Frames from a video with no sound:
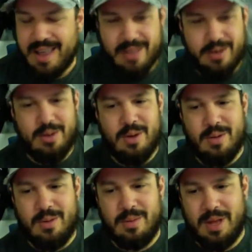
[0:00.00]
I don't
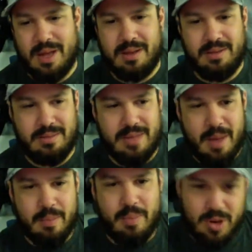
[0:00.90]
know like
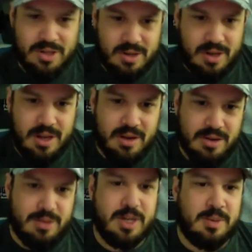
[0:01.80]
them personally or
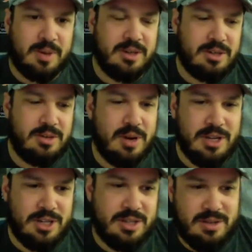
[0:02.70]
too much about their story,
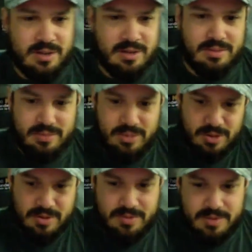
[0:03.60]
just their
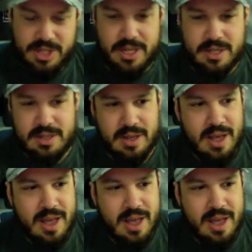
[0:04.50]
sort of gist.